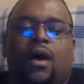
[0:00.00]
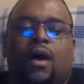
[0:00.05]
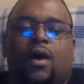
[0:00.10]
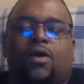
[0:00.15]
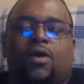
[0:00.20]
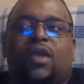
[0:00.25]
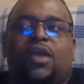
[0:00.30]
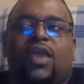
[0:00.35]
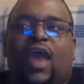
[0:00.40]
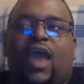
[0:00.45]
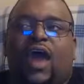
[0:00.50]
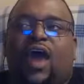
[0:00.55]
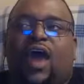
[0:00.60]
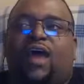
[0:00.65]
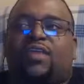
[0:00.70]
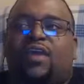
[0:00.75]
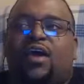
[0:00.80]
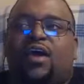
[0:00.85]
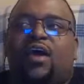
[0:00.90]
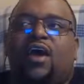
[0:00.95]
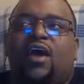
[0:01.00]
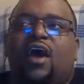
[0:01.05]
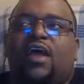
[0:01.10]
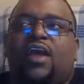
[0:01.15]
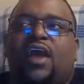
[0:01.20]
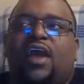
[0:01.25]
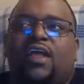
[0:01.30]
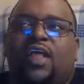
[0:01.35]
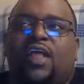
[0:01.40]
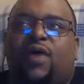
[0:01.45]
Okay,
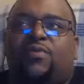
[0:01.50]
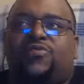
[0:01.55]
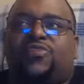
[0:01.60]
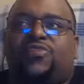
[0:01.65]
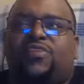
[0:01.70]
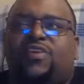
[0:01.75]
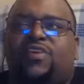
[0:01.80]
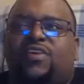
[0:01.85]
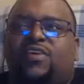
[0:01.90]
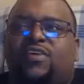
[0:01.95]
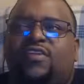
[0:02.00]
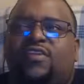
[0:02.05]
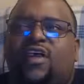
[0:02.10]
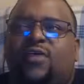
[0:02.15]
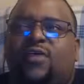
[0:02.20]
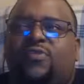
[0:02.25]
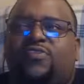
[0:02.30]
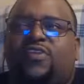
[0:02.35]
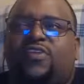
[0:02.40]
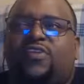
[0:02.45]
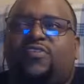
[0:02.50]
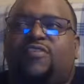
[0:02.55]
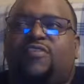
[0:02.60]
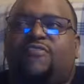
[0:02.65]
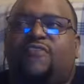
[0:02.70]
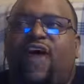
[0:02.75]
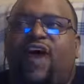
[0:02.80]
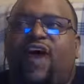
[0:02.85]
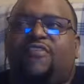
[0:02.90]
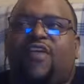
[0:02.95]
that was season
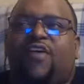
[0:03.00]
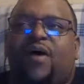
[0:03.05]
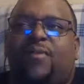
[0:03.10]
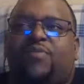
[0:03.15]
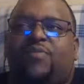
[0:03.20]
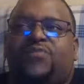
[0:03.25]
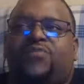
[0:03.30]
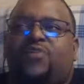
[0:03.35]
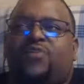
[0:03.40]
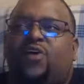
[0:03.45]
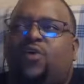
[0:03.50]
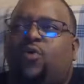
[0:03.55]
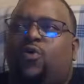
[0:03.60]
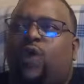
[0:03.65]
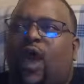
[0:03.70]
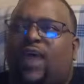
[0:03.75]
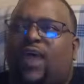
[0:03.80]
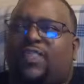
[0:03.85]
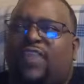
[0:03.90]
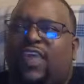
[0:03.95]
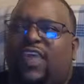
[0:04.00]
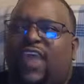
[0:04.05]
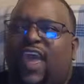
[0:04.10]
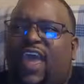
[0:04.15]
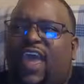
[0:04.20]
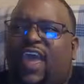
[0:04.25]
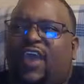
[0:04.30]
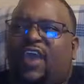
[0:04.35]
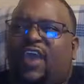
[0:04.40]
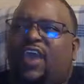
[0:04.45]
5 episode. I think
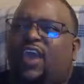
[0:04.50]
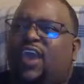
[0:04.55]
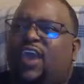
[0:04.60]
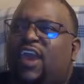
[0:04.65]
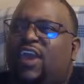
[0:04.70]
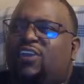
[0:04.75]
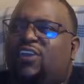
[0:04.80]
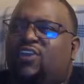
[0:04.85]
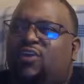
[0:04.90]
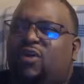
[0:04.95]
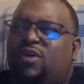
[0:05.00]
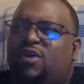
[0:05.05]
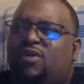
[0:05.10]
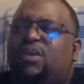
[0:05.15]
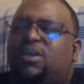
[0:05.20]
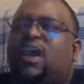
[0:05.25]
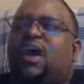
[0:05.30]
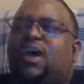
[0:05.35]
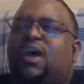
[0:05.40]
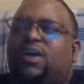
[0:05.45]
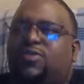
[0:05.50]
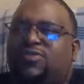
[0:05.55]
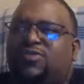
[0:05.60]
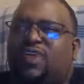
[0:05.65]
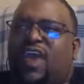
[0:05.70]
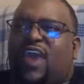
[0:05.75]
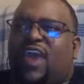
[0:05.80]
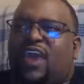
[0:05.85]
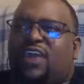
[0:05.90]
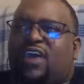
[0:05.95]
it was
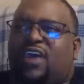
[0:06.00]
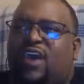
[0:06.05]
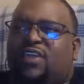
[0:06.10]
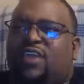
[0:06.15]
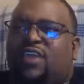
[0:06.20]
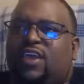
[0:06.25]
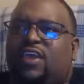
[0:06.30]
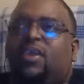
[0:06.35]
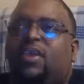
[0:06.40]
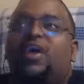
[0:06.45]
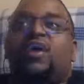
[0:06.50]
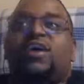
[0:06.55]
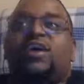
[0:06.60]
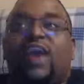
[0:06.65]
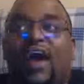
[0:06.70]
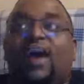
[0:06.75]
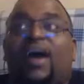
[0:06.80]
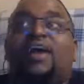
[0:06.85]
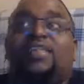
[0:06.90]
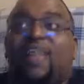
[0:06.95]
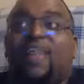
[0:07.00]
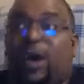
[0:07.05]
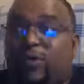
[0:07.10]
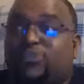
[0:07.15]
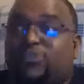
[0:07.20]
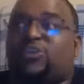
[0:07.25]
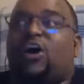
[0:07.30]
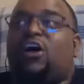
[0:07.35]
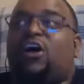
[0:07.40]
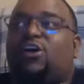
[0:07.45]
8. I think that
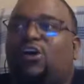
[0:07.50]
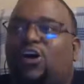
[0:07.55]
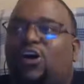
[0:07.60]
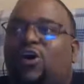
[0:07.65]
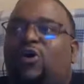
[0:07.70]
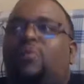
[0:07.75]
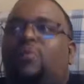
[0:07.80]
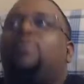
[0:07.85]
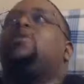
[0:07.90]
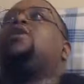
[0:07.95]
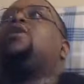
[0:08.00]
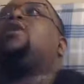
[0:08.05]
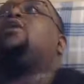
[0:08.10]
was her home,